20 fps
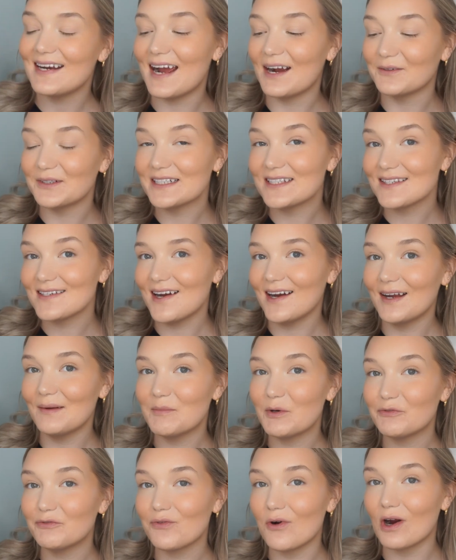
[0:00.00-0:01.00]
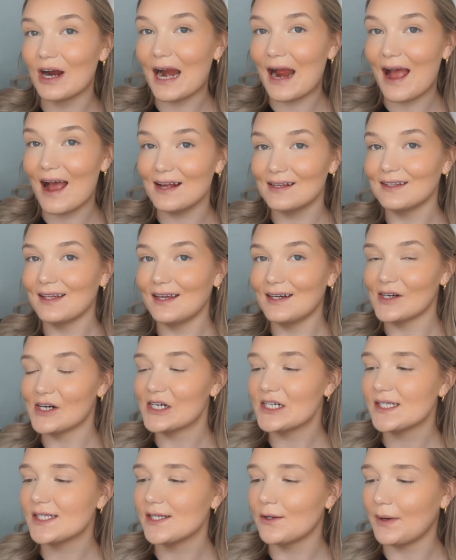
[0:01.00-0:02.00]
Now it's time for a
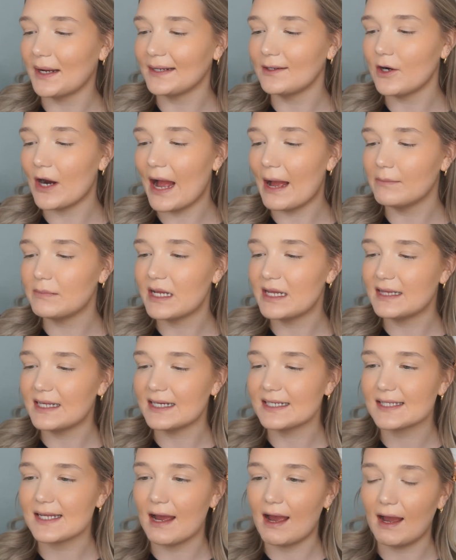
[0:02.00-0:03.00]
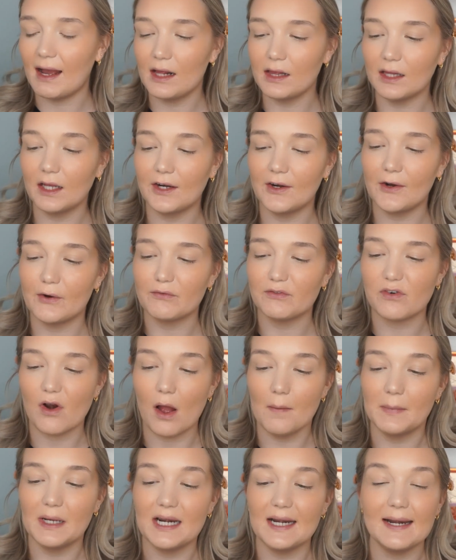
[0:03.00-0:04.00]
highlighter. So I grabbed this highlighter
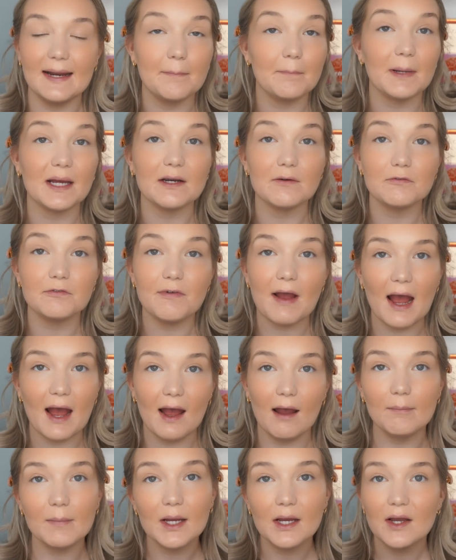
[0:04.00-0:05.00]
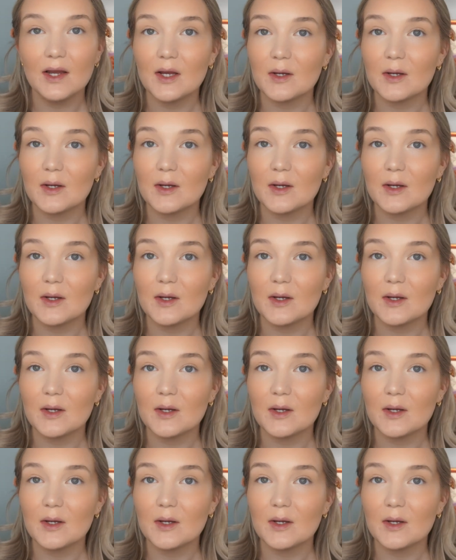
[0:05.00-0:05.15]
from Nip and Fab.